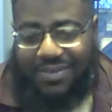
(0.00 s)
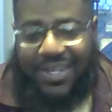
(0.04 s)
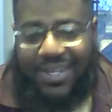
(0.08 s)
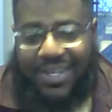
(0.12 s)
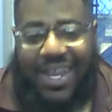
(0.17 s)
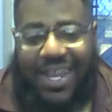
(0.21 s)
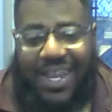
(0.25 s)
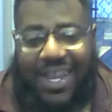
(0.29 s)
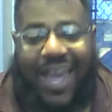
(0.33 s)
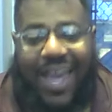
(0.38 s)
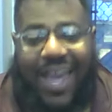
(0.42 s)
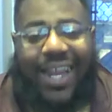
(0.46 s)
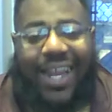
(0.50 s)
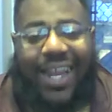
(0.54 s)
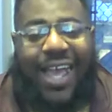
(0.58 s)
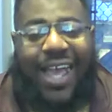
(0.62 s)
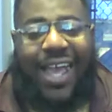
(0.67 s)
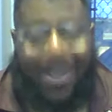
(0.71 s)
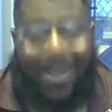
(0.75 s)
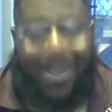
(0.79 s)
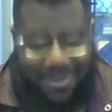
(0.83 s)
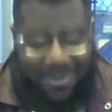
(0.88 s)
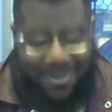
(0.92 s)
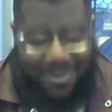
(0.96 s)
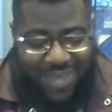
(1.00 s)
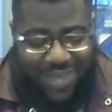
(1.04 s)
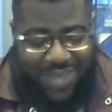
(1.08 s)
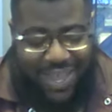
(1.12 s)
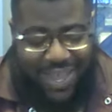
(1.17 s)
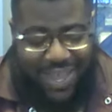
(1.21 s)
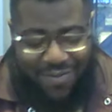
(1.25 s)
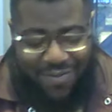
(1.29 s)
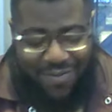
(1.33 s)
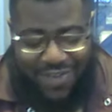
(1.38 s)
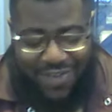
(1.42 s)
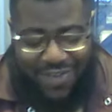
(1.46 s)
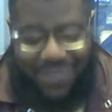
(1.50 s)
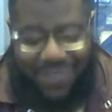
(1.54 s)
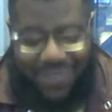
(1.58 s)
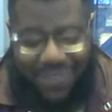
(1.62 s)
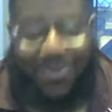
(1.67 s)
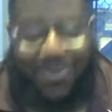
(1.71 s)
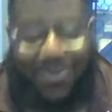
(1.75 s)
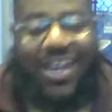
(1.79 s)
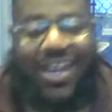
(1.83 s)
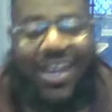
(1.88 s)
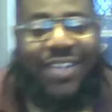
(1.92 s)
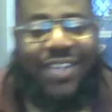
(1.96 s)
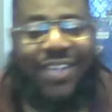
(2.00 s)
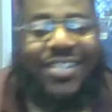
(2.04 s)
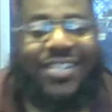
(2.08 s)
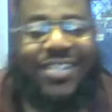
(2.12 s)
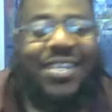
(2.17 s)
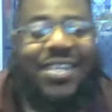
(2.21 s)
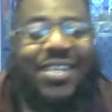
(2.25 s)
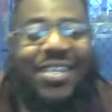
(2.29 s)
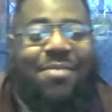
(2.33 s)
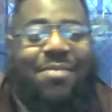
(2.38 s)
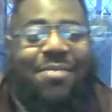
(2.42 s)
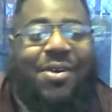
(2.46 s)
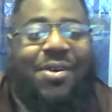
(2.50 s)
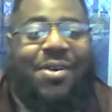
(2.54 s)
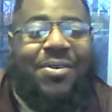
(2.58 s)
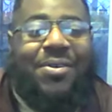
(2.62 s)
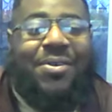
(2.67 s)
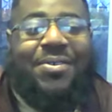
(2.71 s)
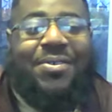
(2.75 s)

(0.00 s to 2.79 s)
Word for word: not allow him to have what he want out the demo?